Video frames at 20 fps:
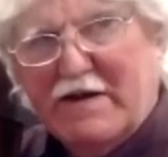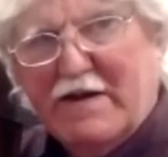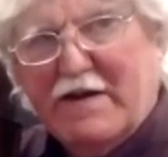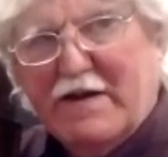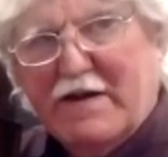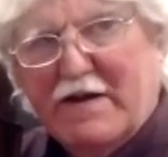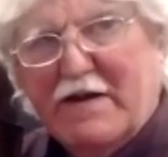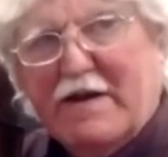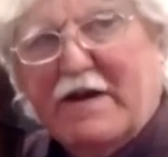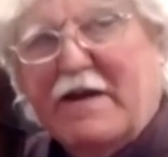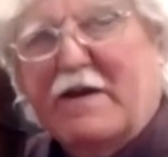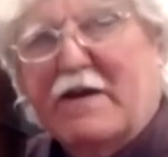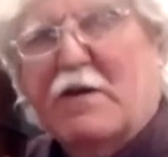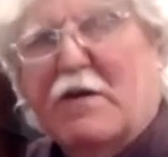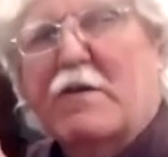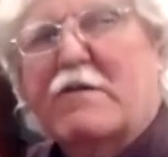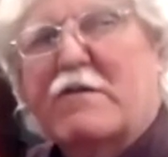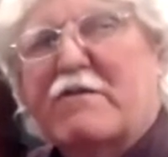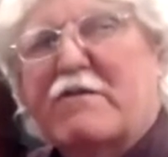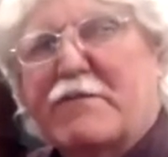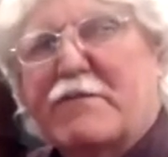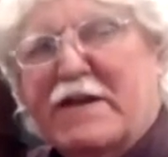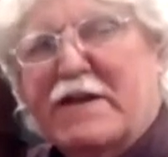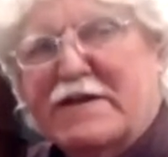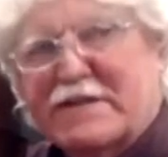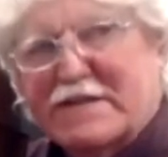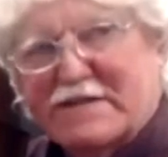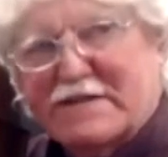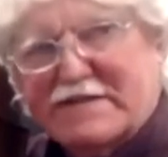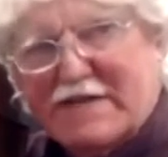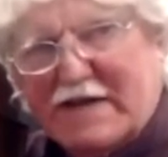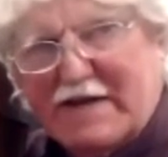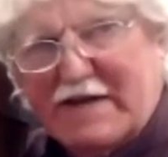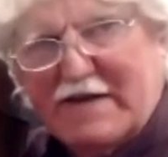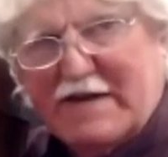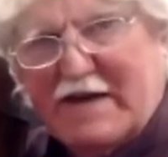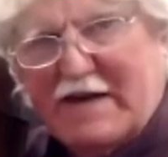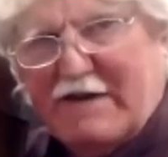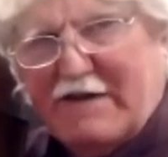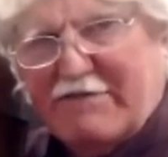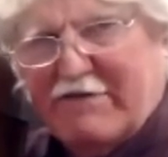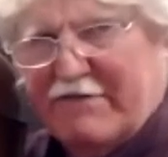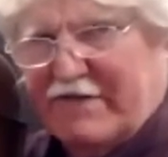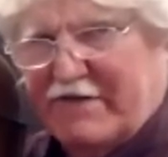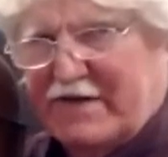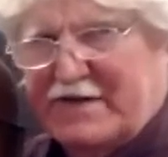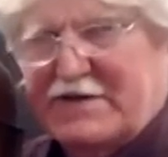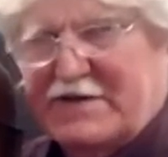It only repeats the second half of it.